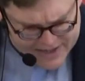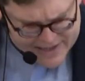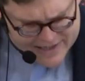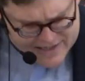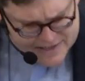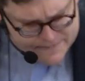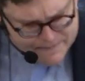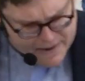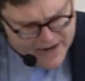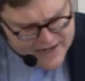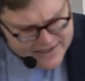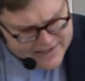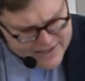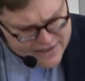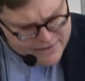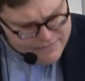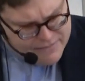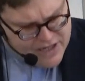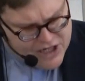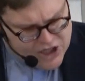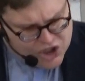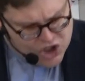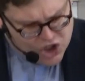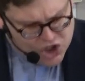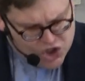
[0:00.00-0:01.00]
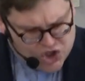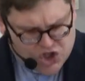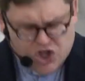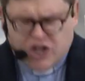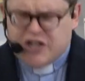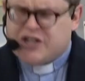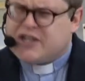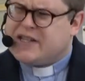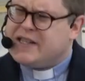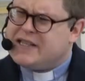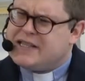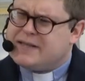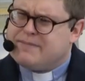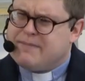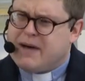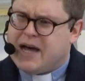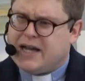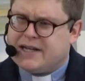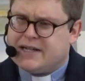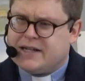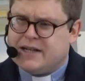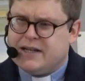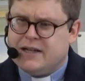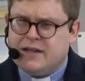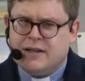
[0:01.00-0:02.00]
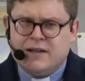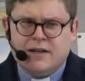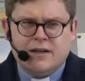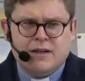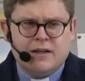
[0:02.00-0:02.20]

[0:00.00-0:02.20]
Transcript: expecting me to judge this matter,